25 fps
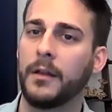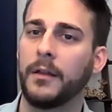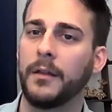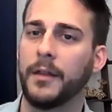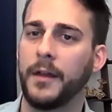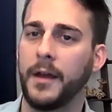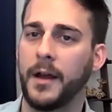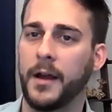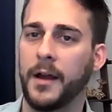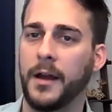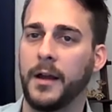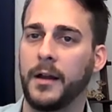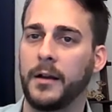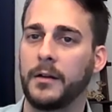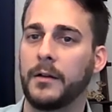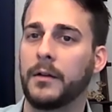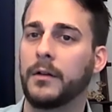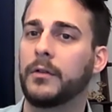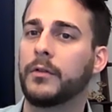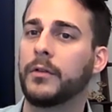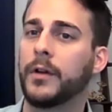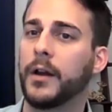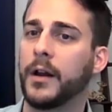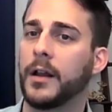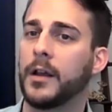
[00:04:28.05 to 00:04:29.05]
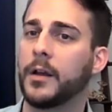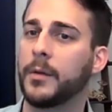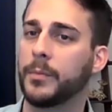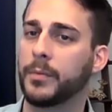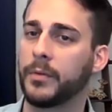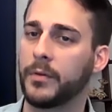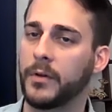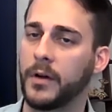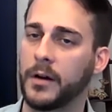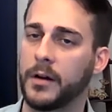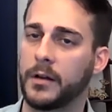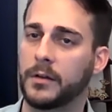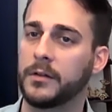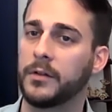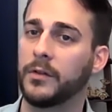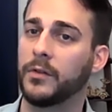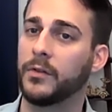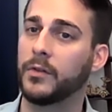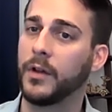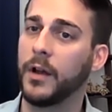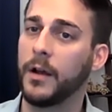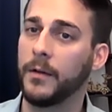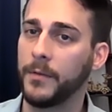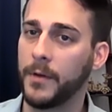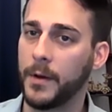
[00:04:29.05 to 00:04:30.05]
that creating a product to
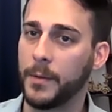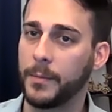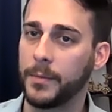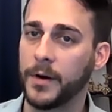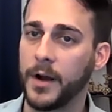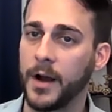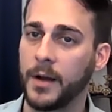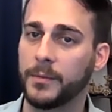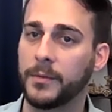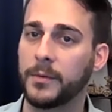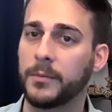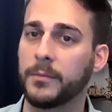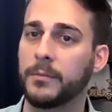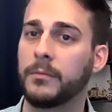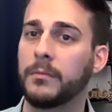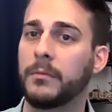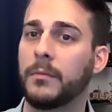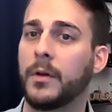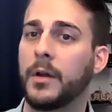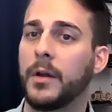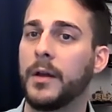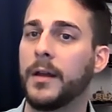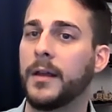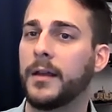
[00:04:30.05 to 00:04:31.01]
solve that problem